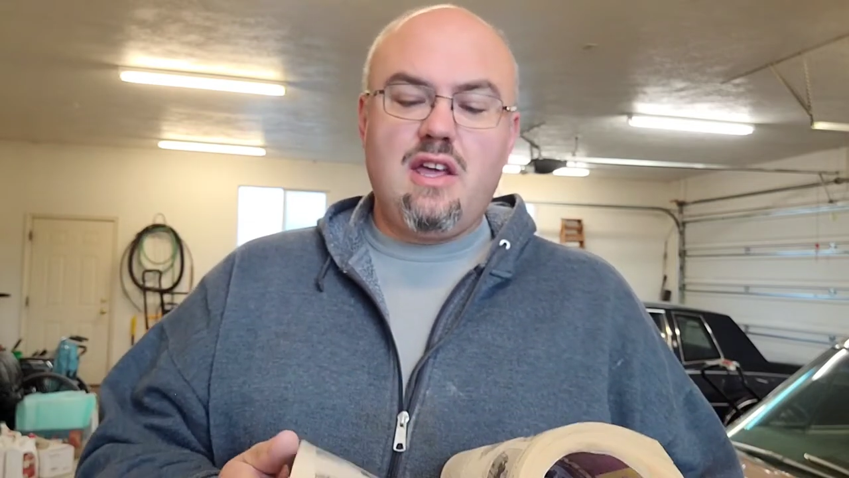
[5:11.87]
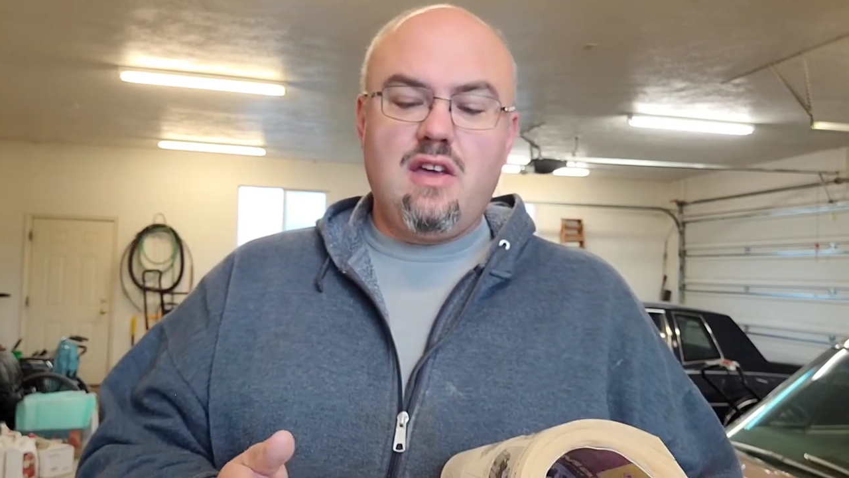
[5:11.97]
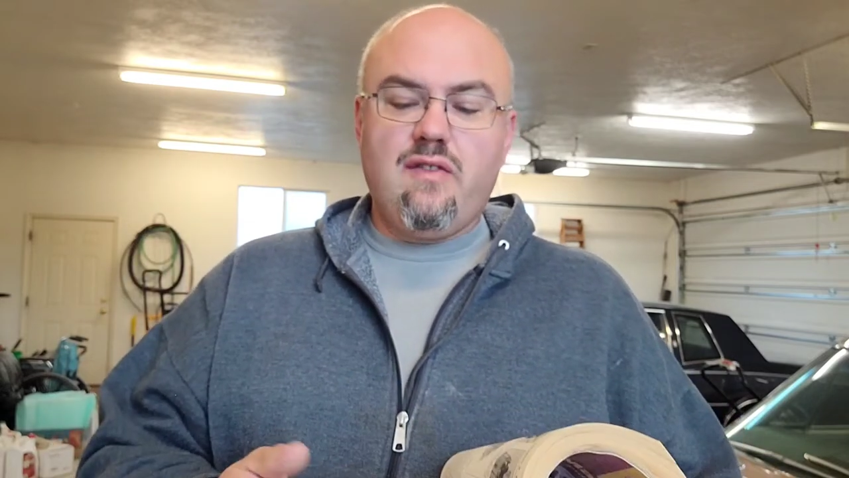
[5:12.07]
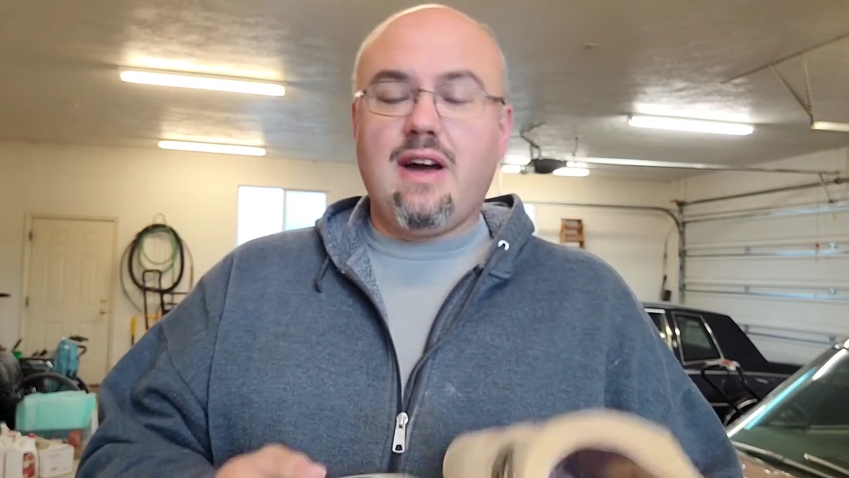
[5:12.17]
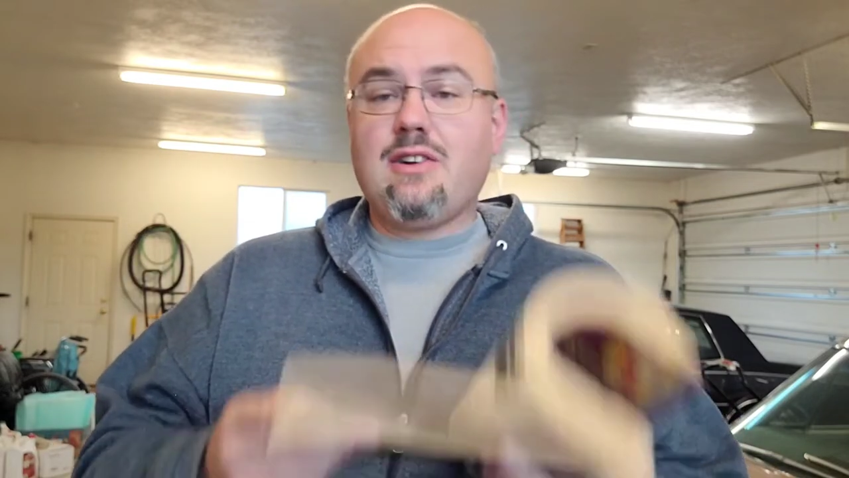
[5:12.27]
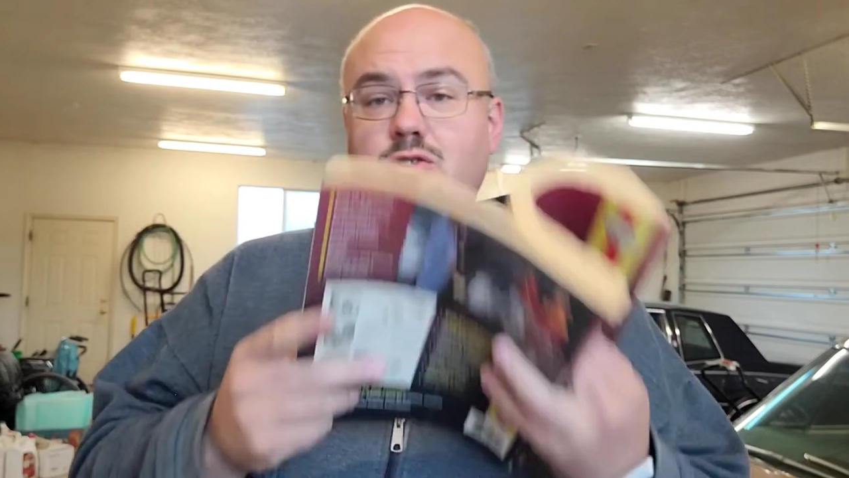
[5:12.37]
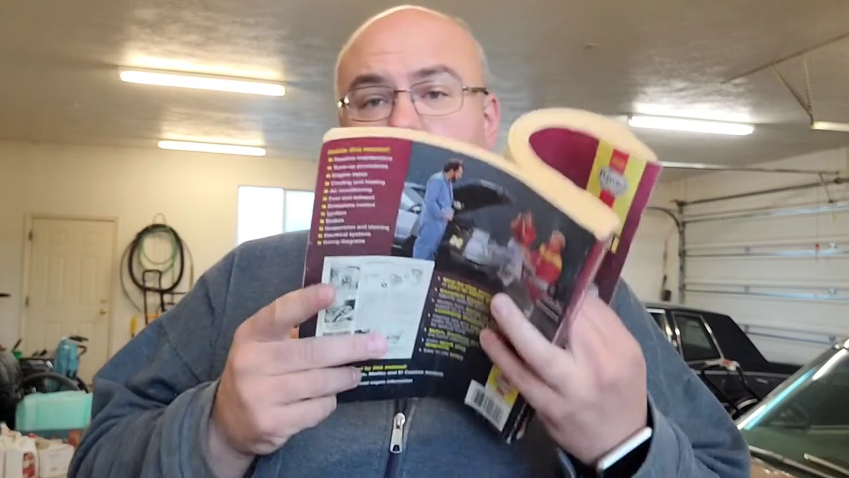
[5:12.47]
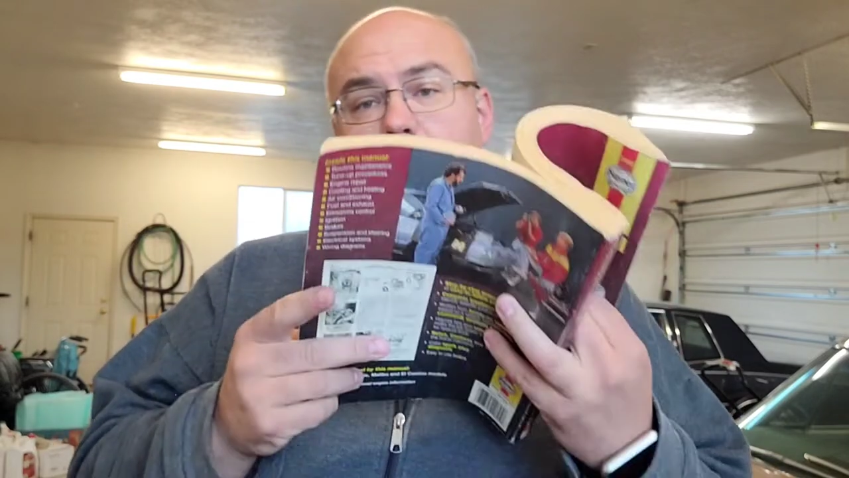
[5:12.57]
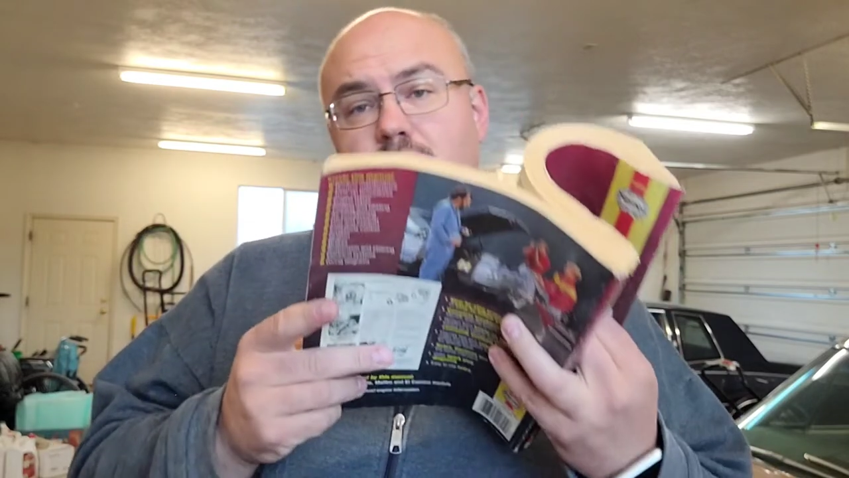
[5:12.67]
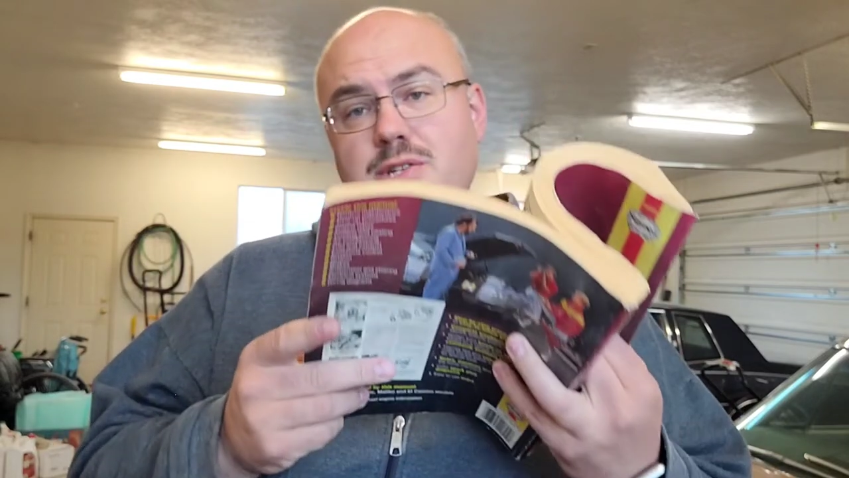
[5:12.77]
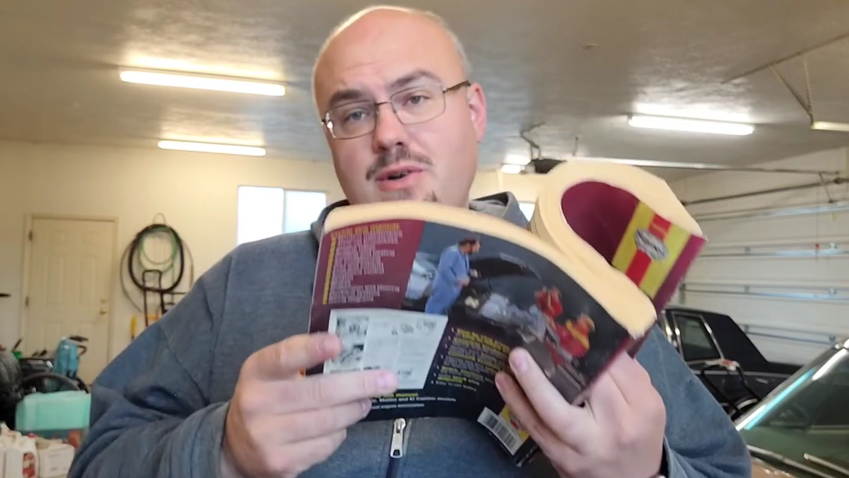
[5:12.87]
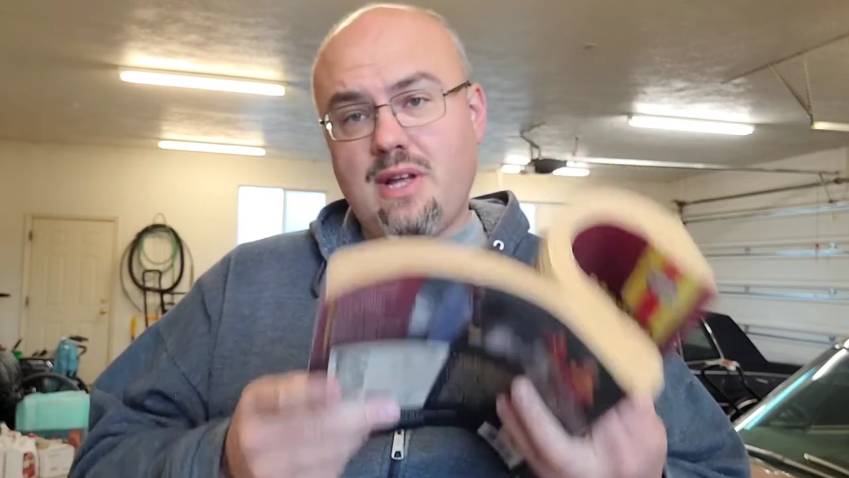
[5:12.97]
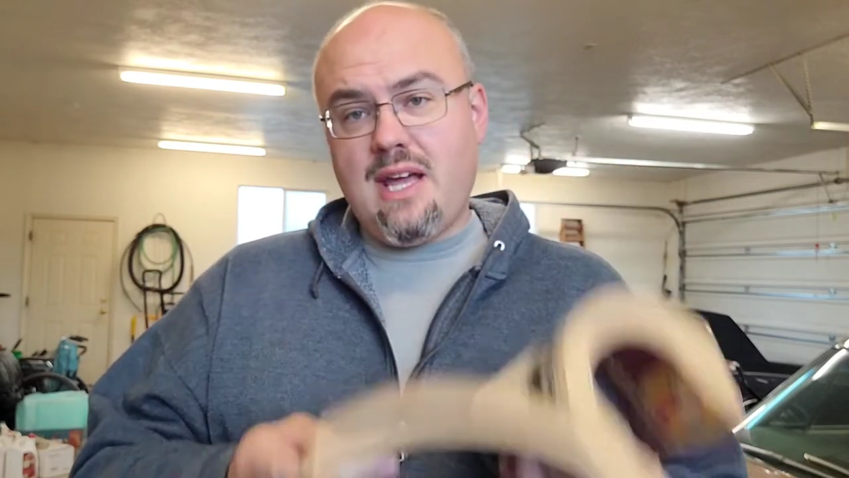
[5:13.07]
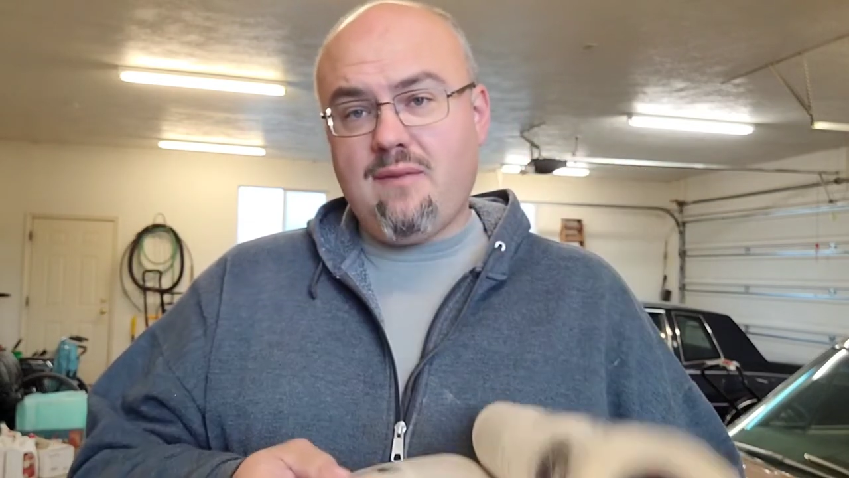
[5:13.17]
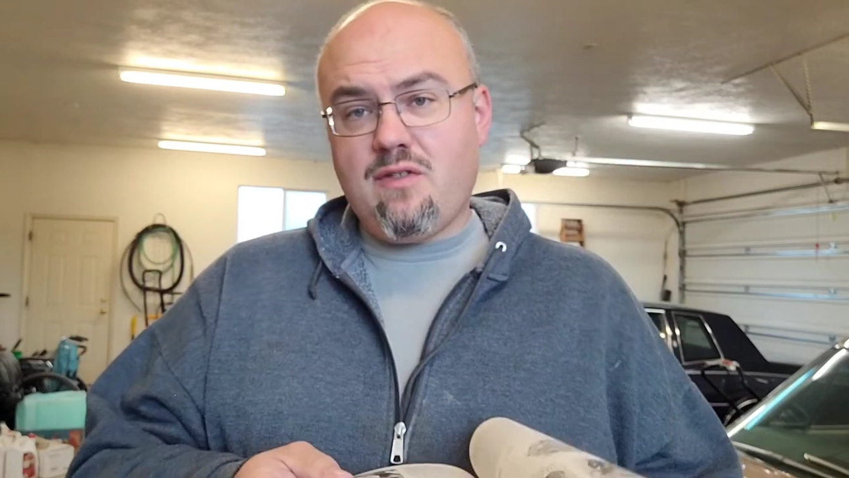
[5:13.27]
You've got
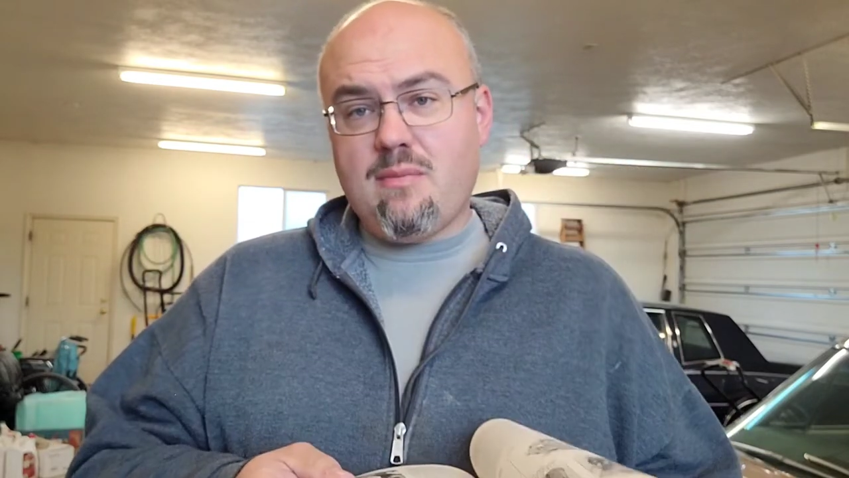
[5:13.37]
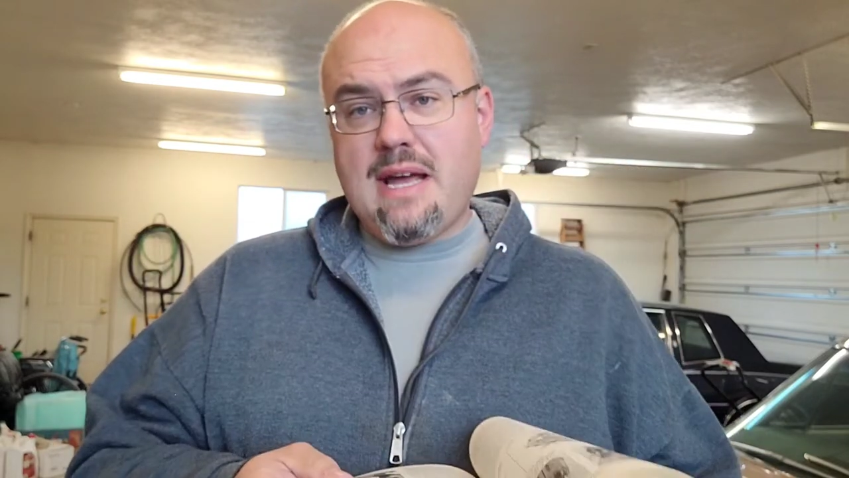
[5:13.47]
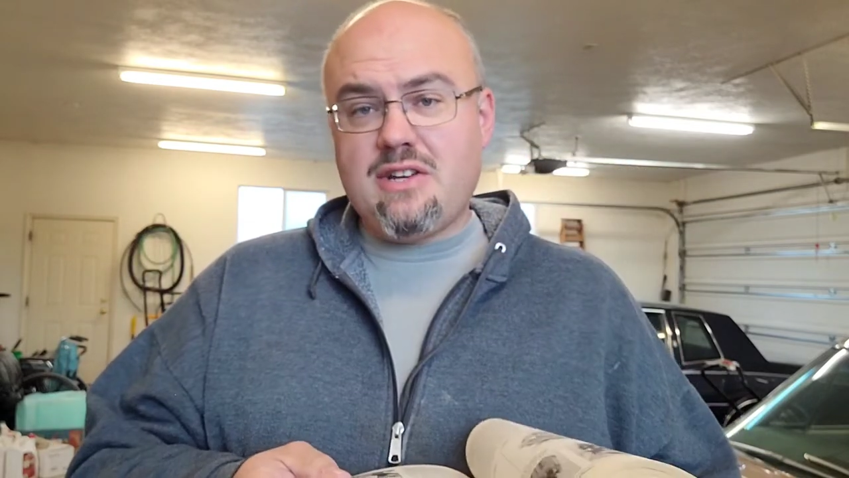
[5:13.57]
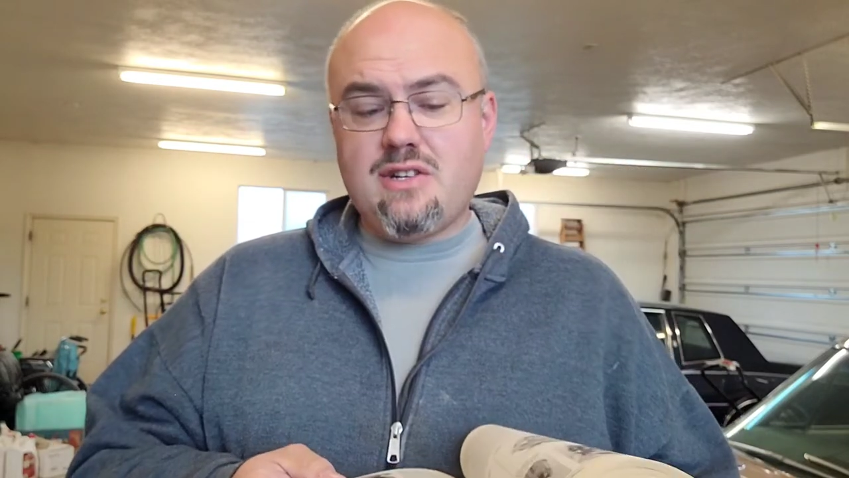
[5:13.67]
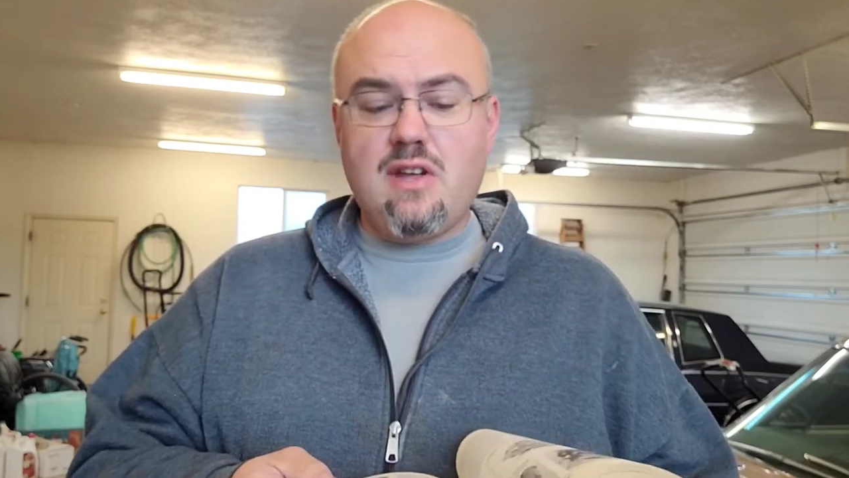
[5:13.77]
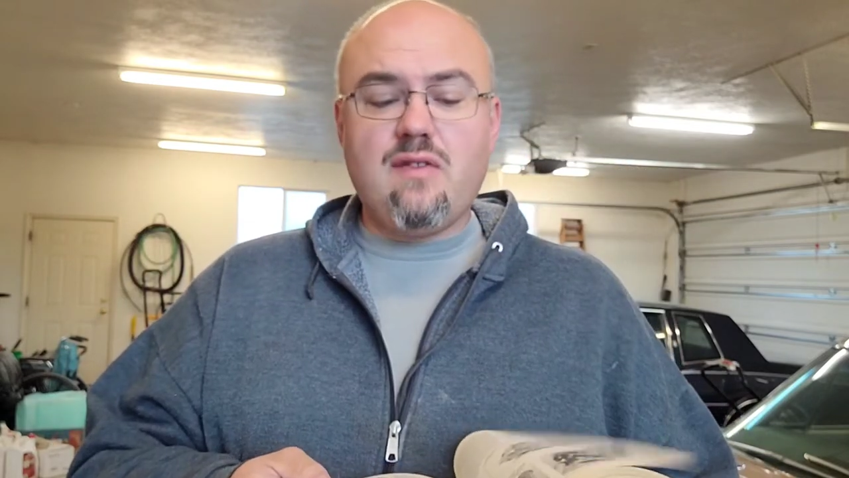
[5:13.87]
troubleshooting information.